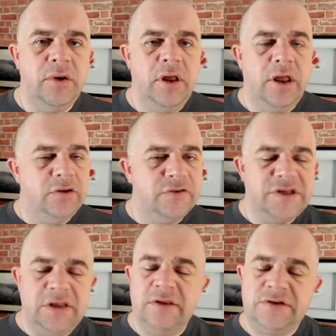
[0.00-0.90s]
And you'll
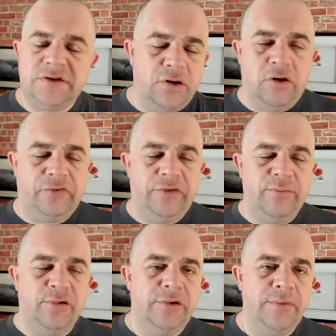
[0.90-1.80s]
see this across the
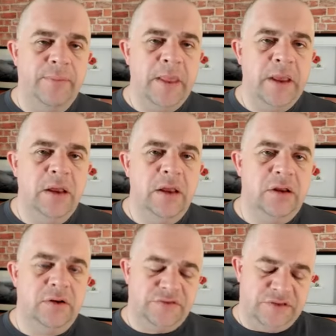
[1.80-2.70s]
board.
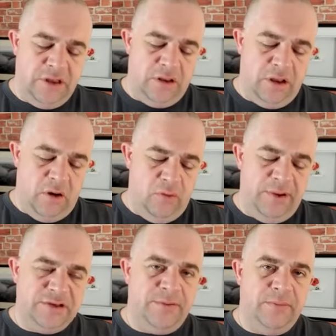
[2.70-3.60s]
You'll see a whole
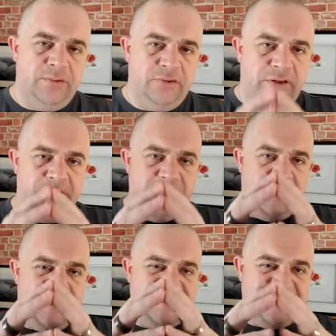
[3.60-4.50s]
bunch of people doing things in
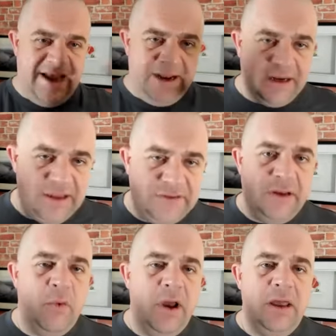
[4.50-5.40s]
exactly the same
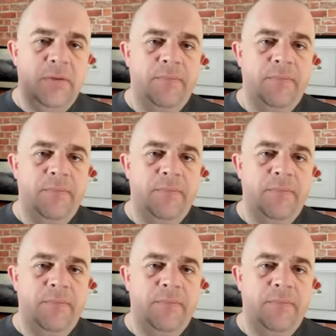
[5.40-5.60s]
way.